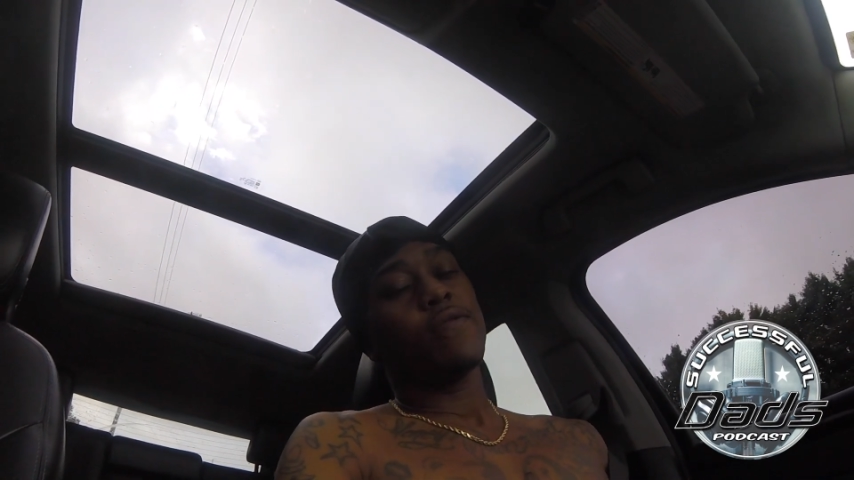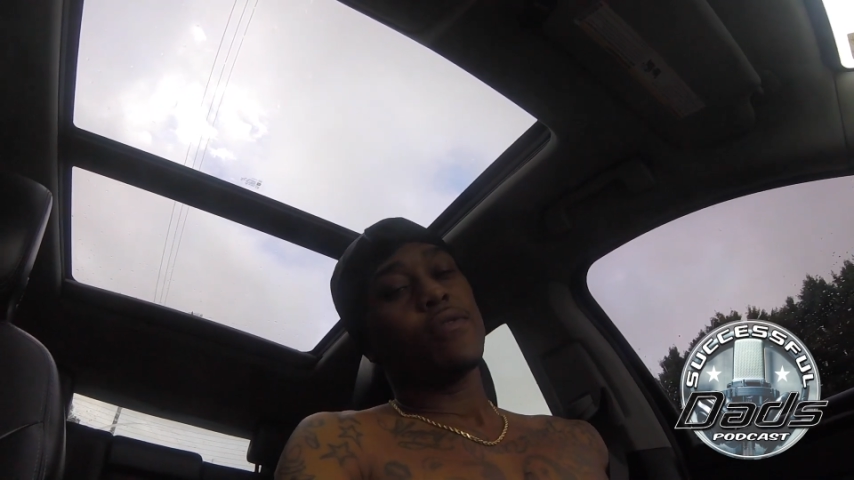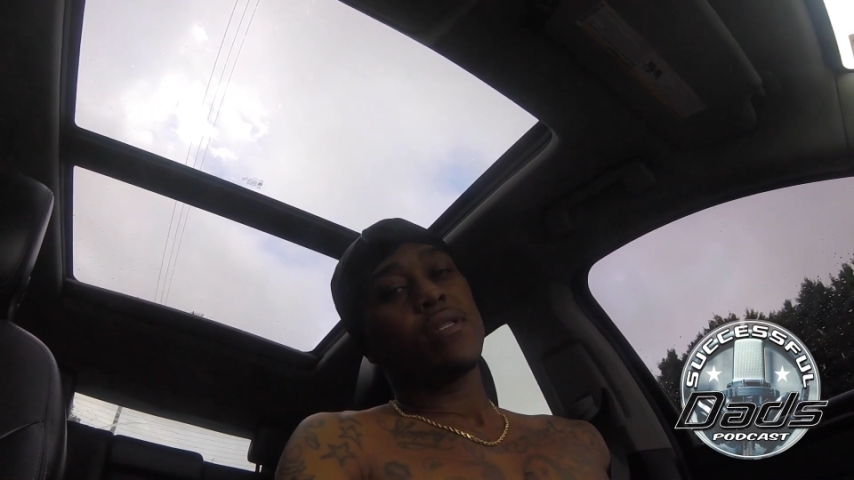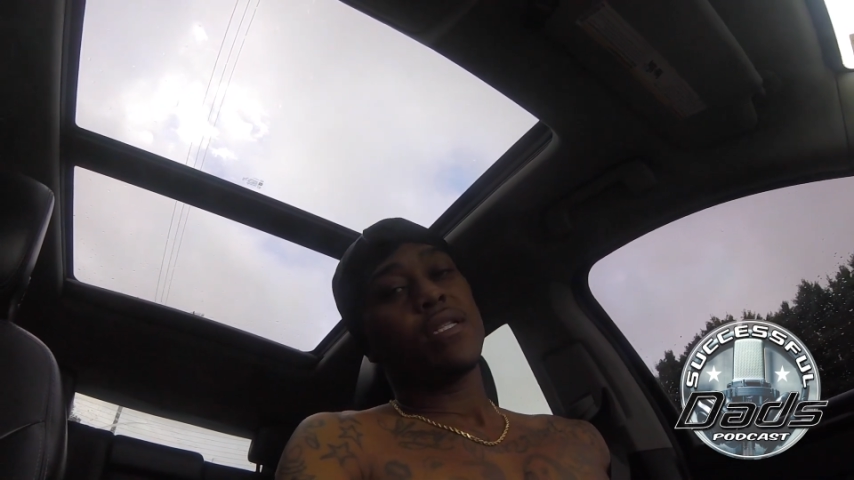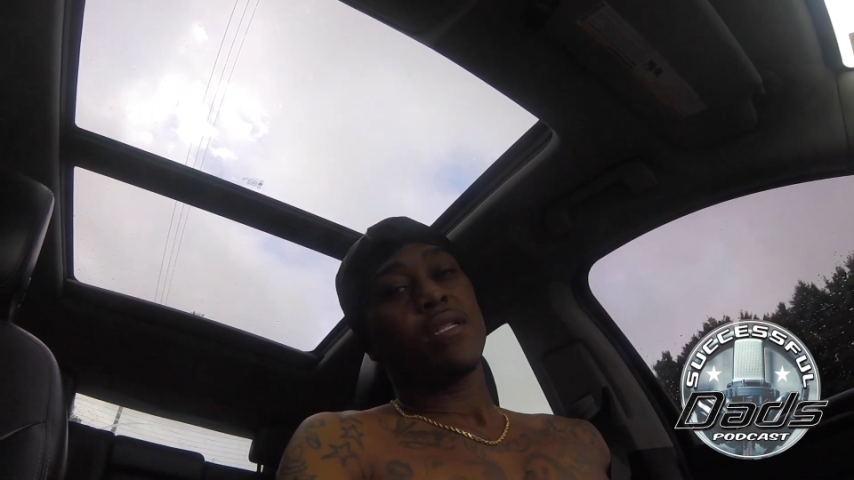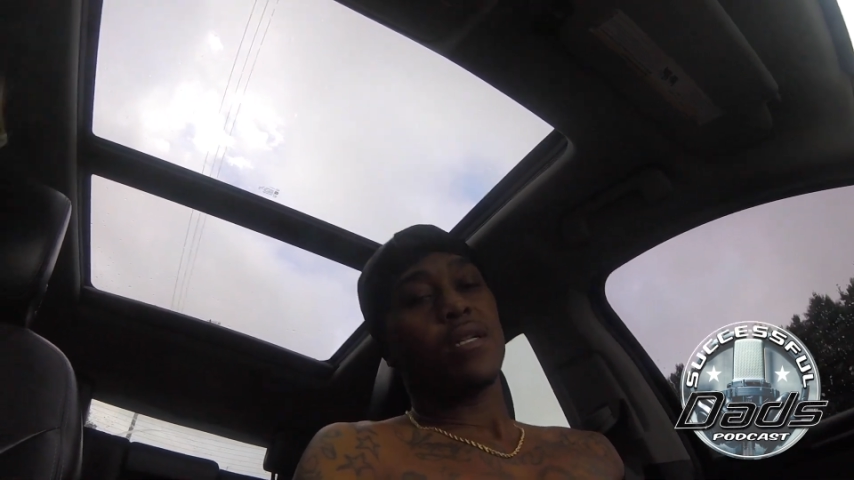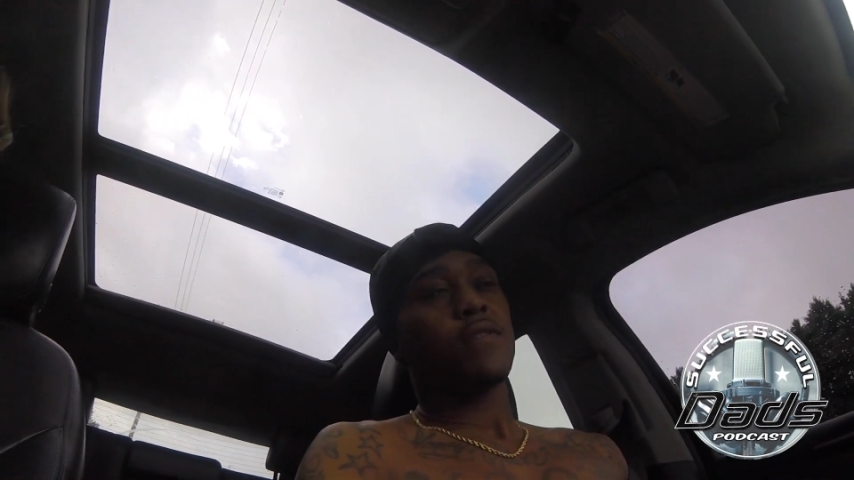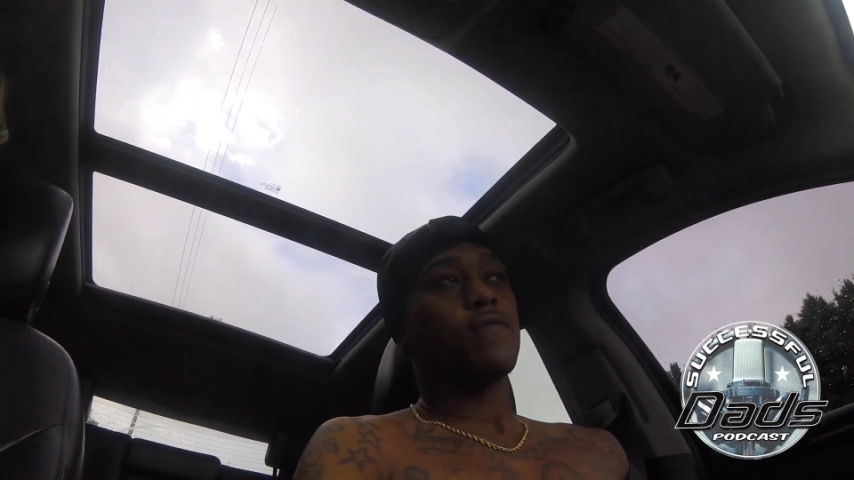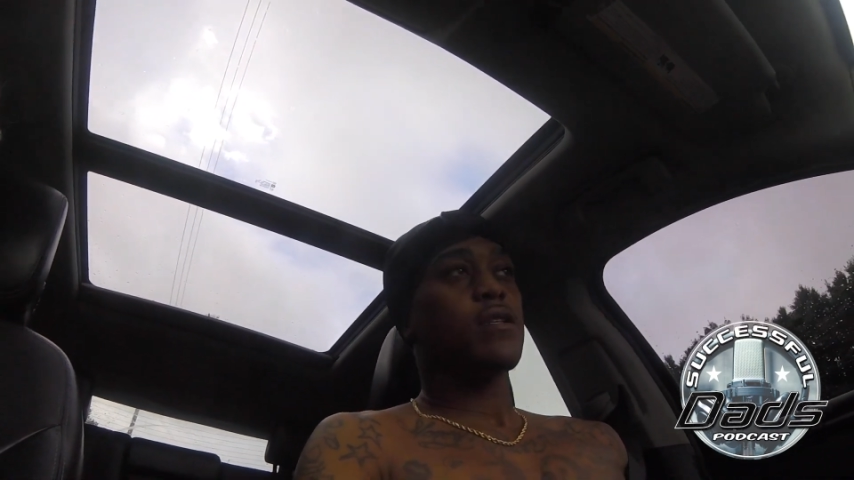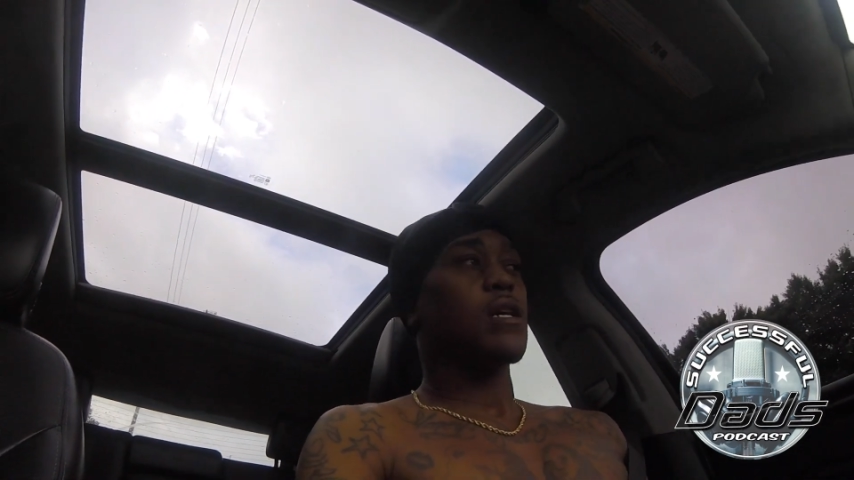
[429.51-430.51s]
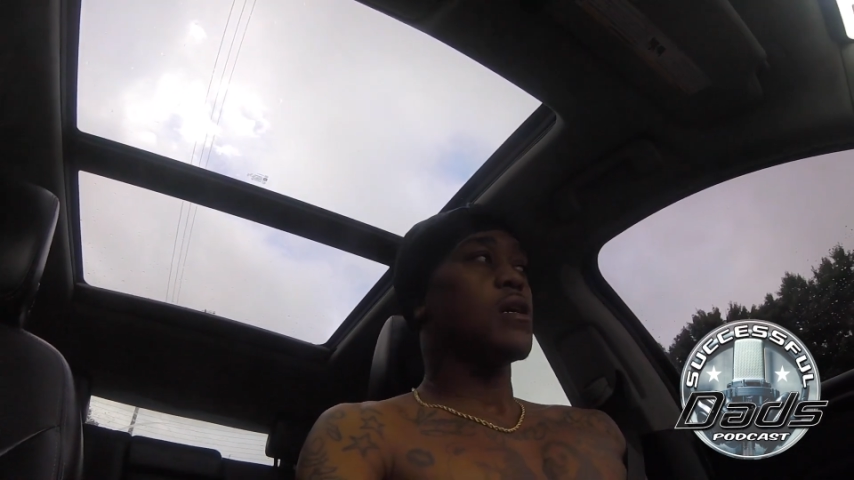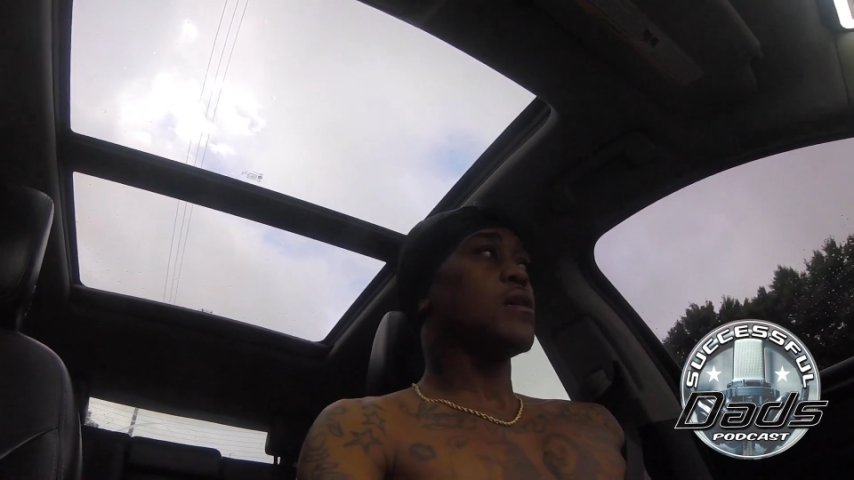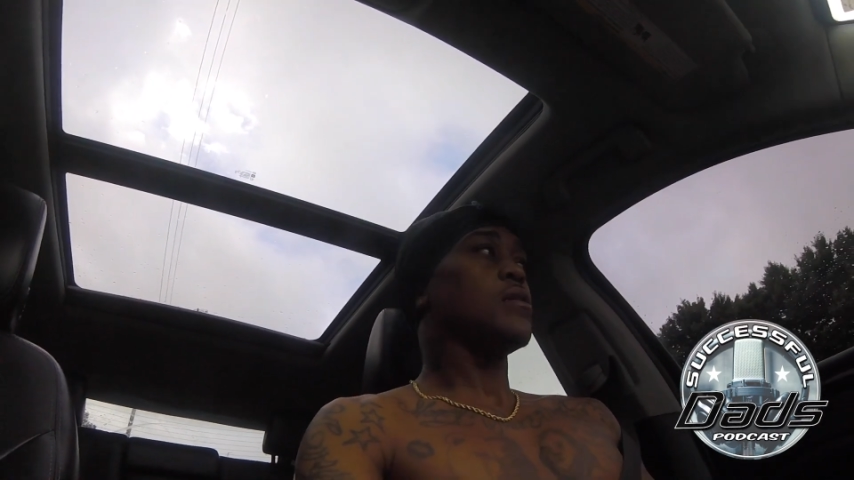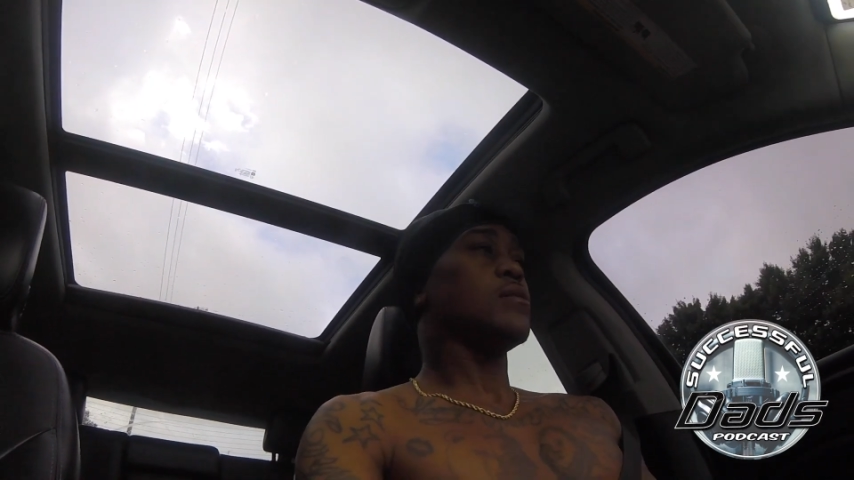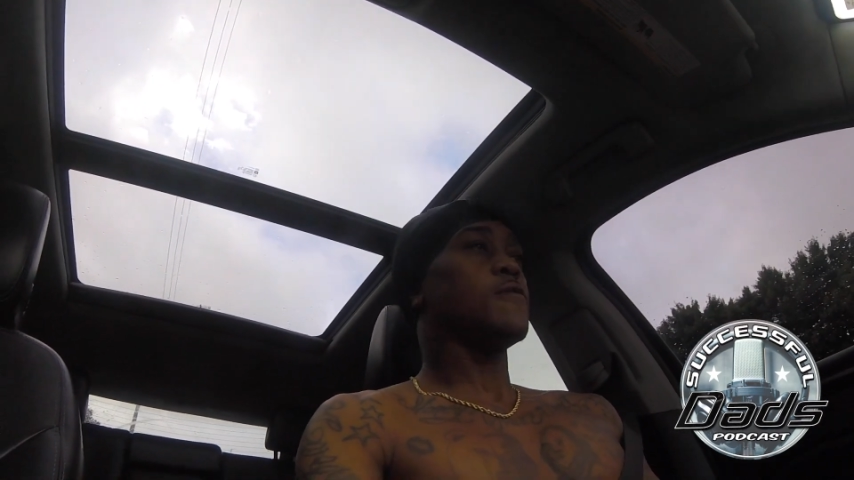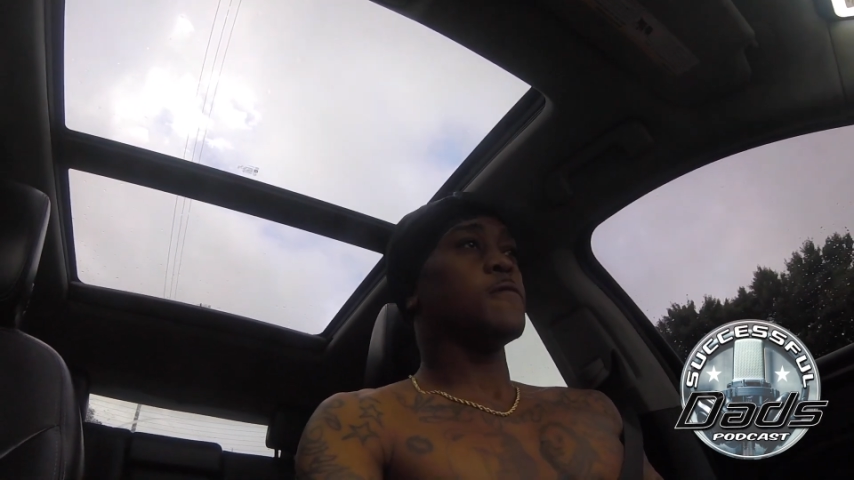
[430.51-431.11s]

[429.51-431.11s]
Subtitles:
if you're a successful dad,